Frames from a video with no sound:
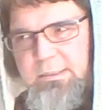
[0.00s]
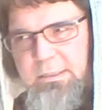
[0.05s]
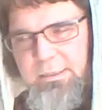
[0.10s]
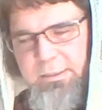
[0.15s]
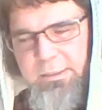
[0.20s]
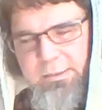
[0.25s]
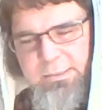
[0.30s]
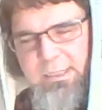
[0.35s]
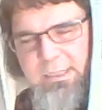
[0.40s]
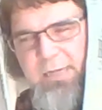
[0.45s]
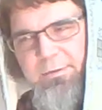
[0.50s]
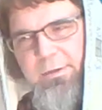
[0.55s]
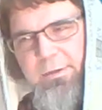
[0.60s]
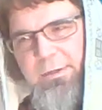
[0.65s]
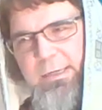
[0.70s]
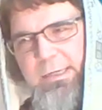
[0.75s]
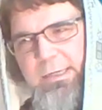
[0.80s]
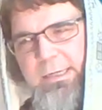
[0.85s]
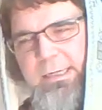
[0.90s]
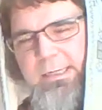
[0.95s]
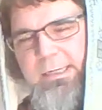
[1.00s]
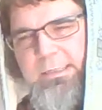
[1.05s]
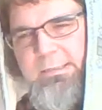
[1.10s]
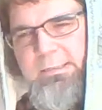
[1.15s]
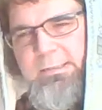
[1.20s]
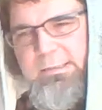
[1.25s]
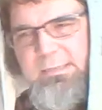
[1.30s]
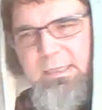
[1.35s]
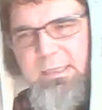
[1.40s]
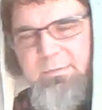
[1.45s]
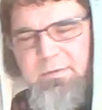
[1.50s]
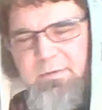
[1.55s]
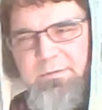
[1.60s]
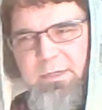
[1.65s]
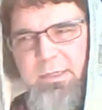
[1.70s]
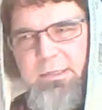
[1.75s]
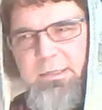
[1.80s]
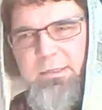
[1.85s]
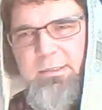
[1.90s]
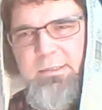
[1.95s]
And there's other that is. And some of
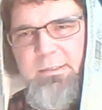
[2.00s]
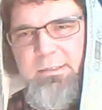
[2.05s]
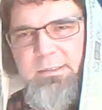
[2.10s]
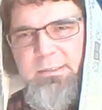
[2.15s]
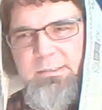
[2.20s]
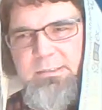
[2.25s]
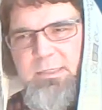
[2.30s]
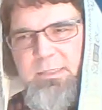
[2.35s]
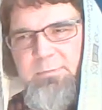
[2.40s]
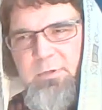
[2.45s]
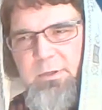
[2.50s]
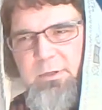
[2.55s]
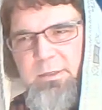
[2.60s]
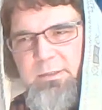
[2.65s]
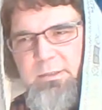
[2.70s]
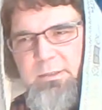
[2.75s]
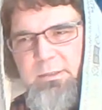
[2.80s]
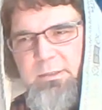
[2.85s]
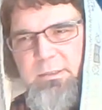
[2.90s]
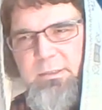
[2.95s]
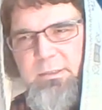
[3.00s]
you are, some are